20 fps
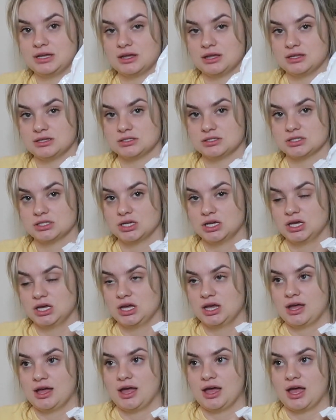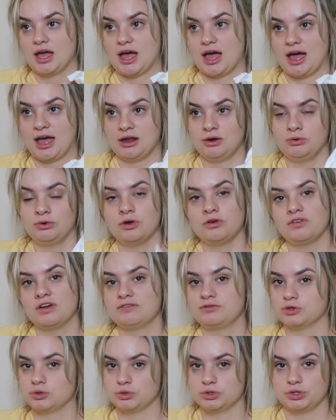because I don't know if
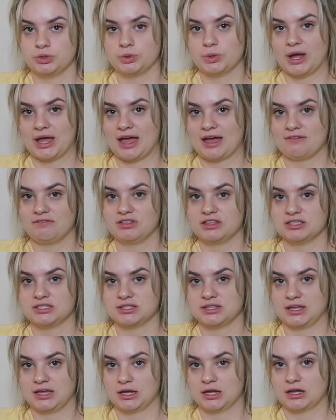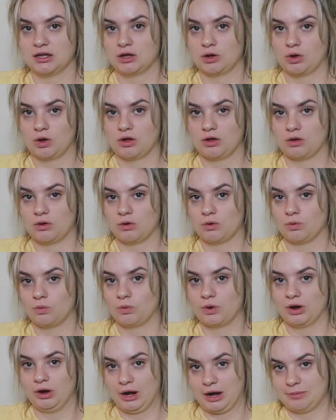I've told you, I have this thing
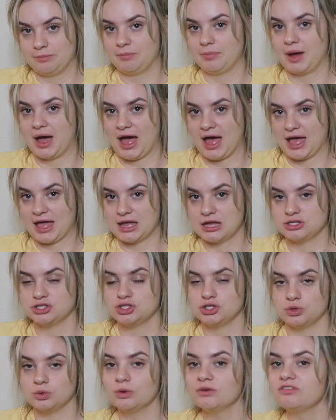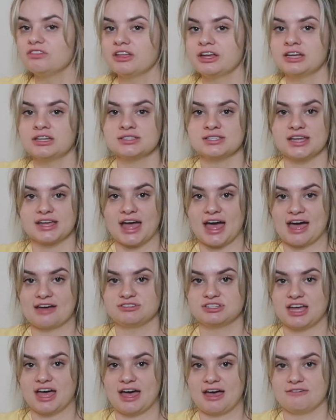where I buy two of things. Like I
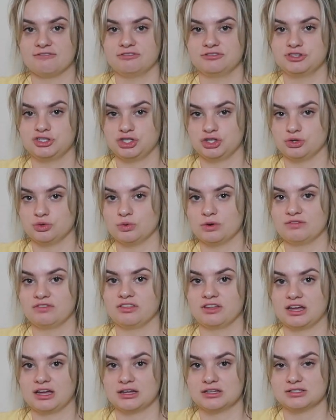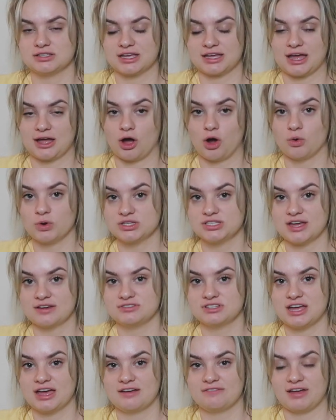have to have two of things. Like I always
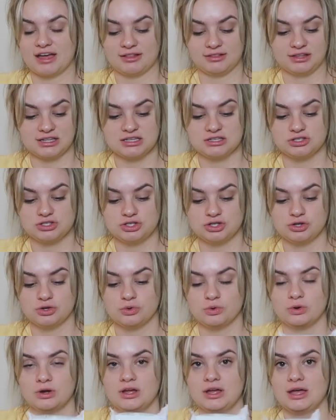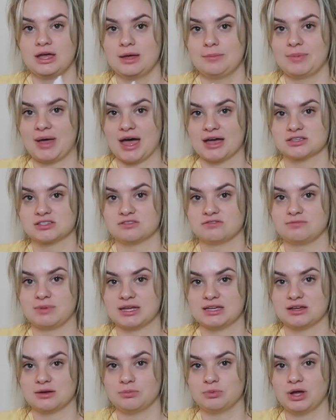have to have at least two packs of
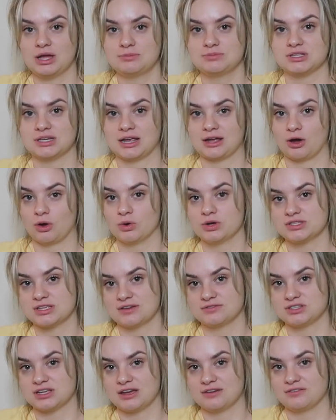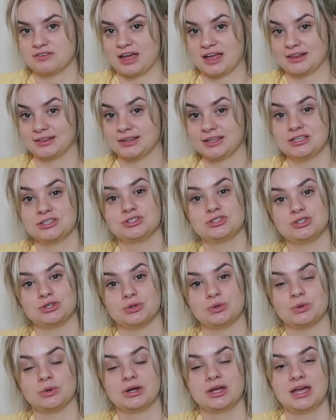makeup wipes, and I always have to have at least
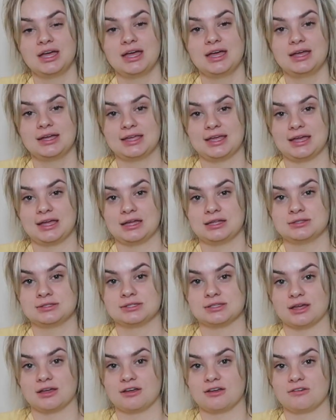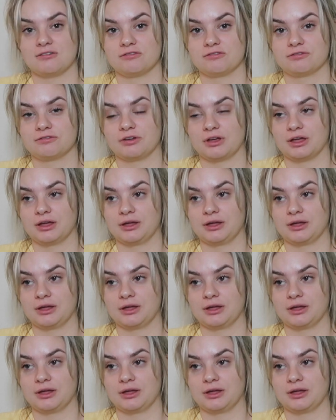two cans of